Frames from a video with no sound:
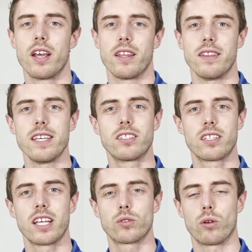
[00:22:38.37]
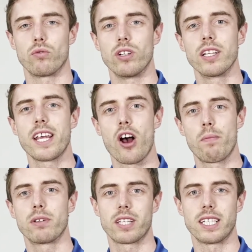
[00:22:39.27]
These things will really
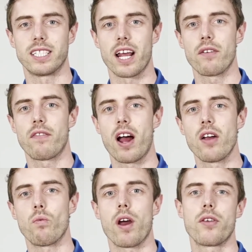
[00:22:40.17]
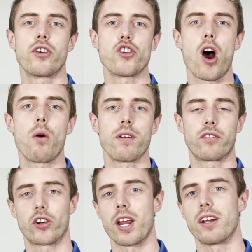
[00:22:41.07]
help us identify whether or not we've
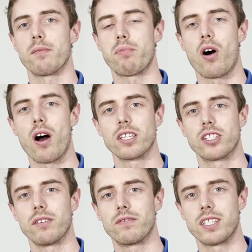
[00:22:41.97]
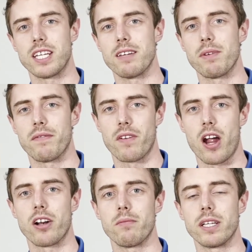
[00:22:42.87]
created a positive team
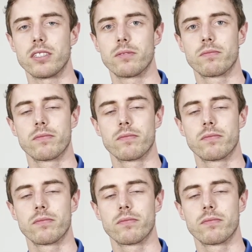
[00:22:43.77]
environment.